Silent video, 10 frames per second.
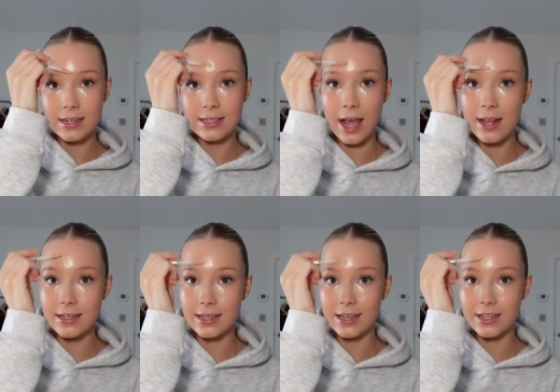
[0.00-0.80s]

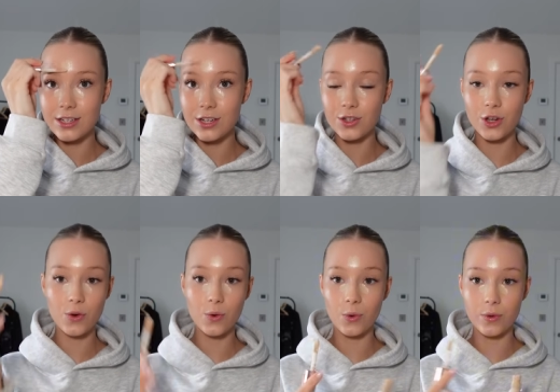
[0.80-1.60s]
intended to
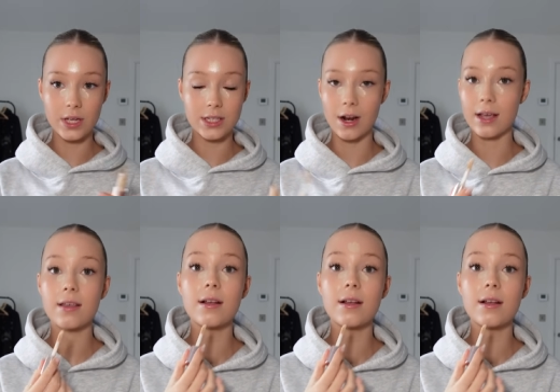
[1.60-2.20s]
do all this like